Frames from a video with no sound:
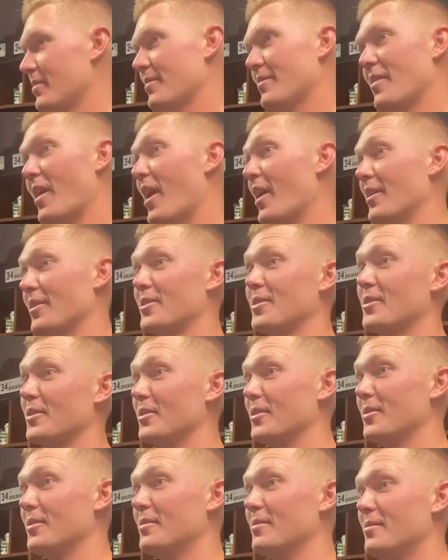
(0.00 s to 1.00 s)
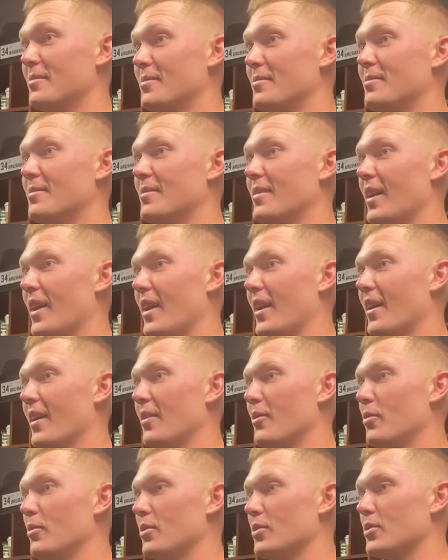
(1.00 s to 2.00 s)
Honestly, I
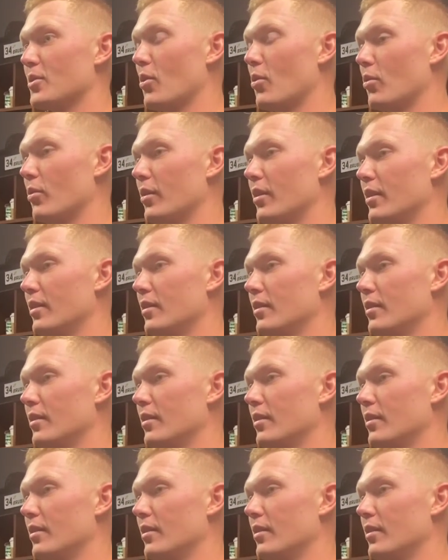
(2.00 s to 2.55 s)
was holding